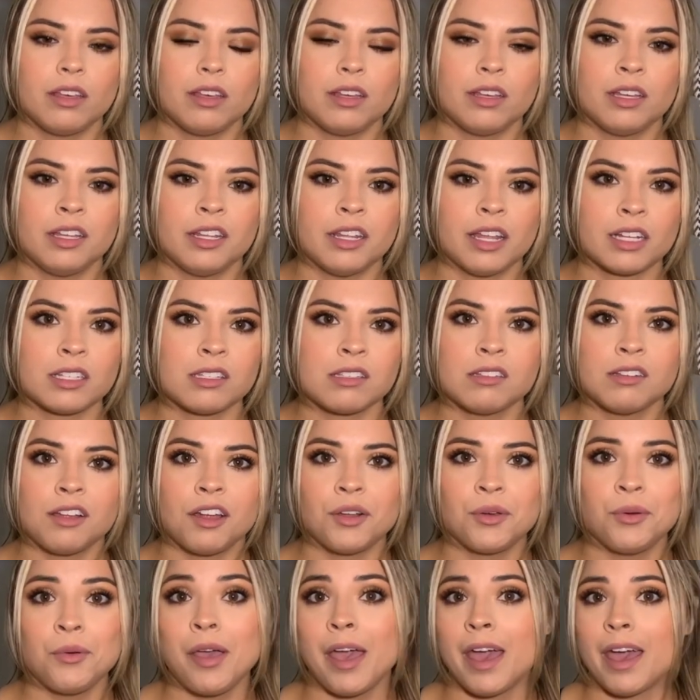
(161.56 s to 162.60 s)
that's not
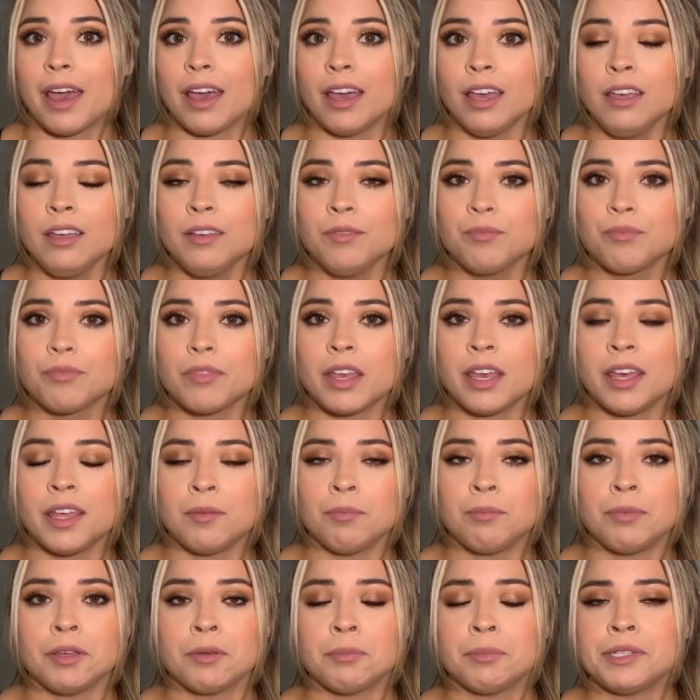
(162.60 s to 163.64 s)
okay. And
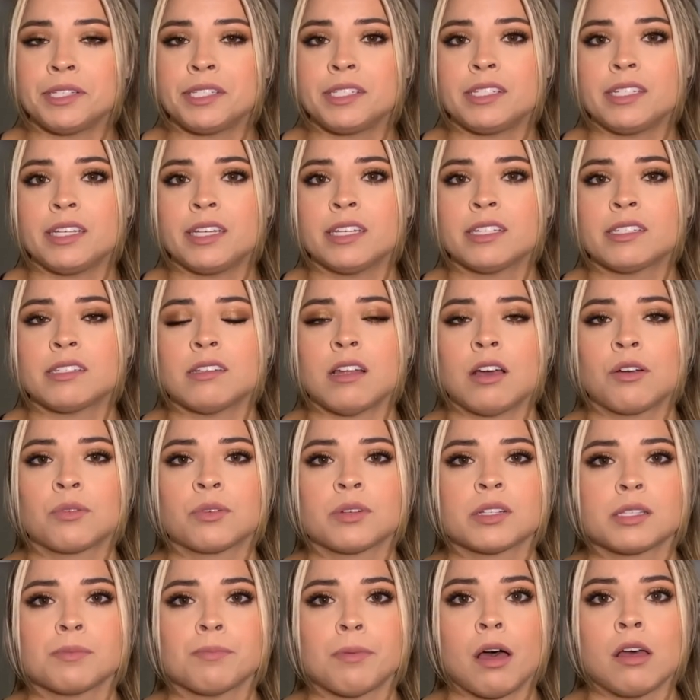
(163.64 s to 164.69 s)
BBC has not
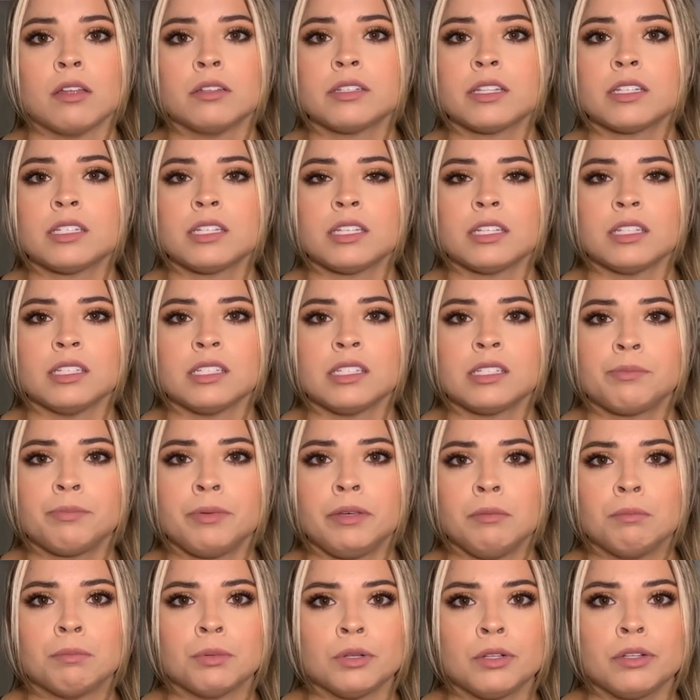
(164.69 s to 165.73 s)
responded to these
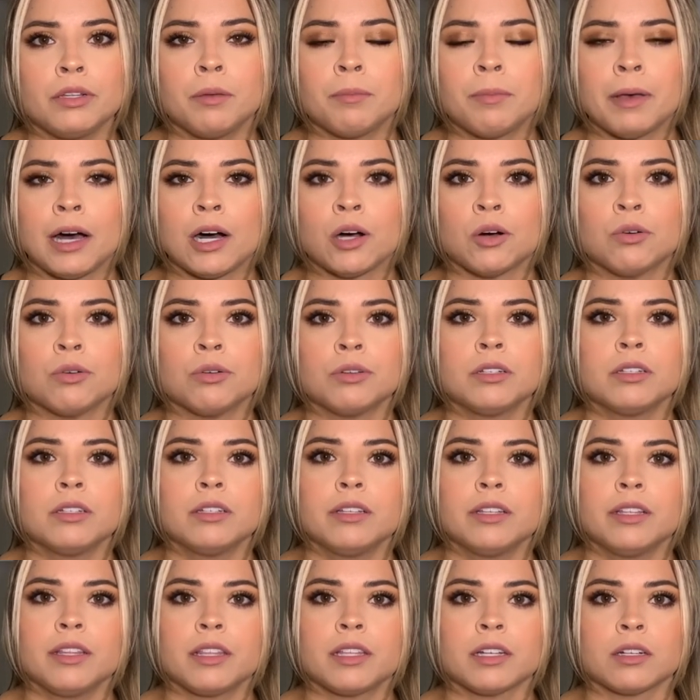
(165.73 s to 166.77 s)
people about
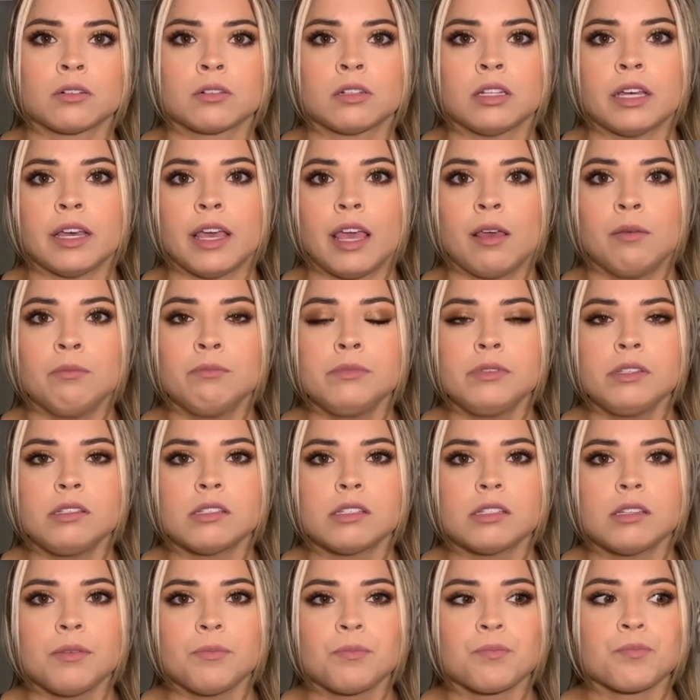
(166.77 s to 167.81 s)
their
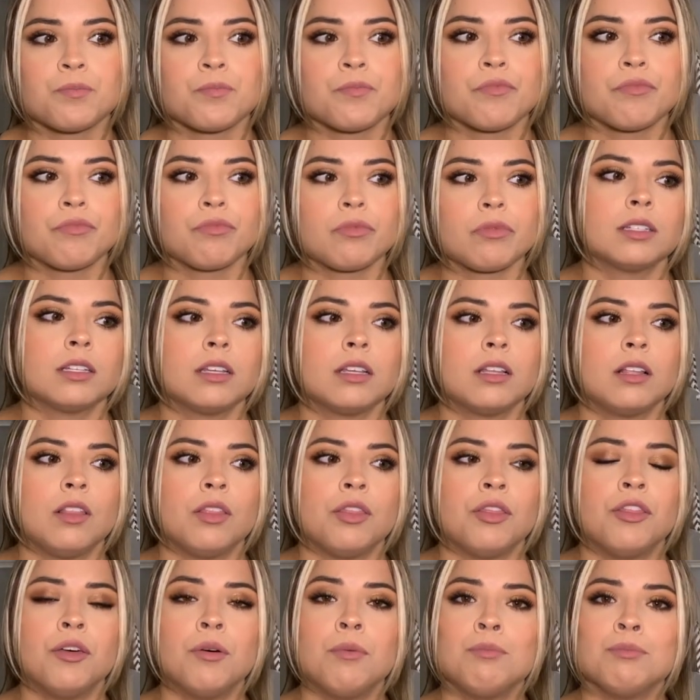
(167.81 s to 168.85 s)
claims.
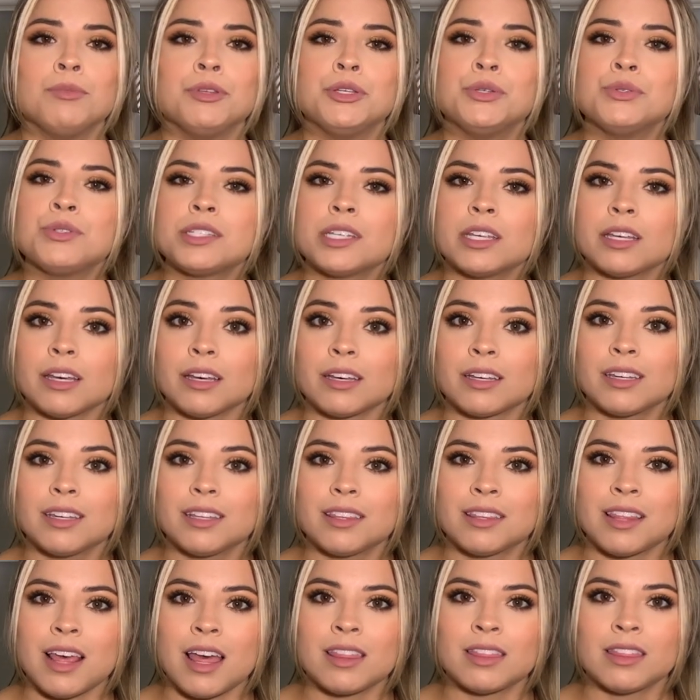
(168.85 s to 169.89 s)
The music
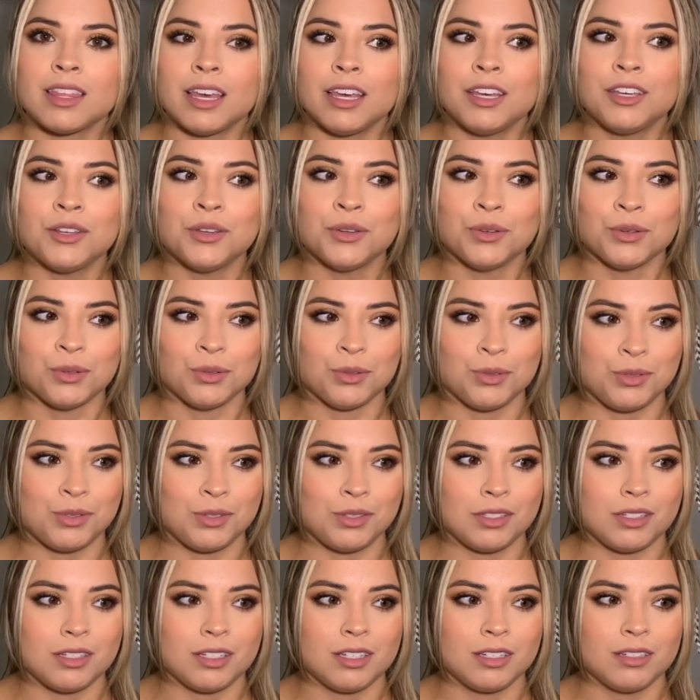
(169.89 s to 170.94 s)
that they used,